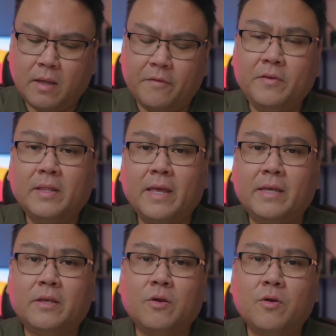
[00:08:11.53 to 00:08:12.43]
I feel
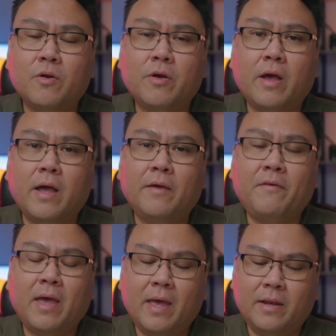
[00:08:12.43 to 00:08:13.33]
like
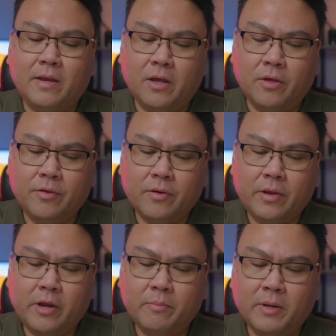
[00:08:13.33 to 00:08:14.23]
I've had
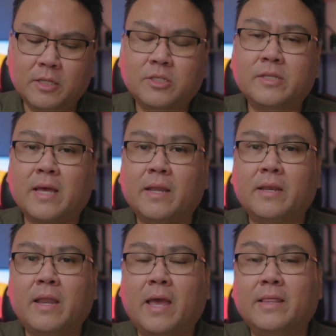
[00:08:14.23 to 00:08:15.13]
other earbuds
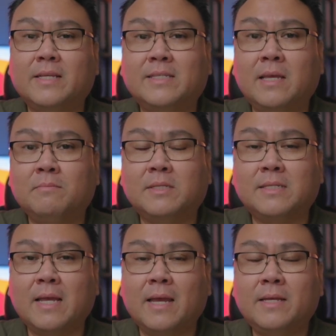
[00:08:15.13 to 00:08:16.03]
that had the same
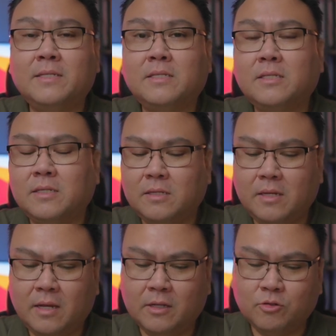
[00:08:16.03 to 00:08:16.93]
size
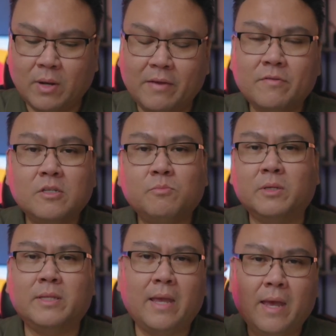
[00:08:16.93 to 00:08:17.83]
drivers,
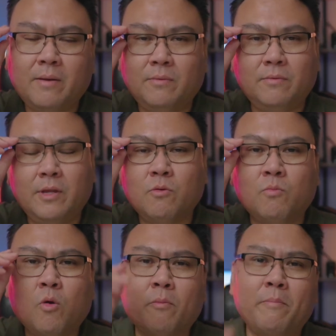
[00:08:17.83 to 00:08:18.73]
but they
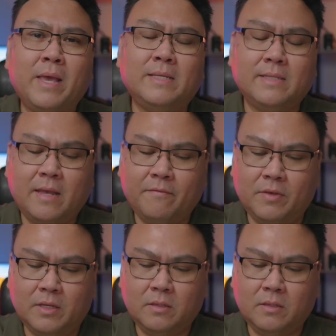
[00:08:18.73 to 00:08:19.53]
were more bass heavy.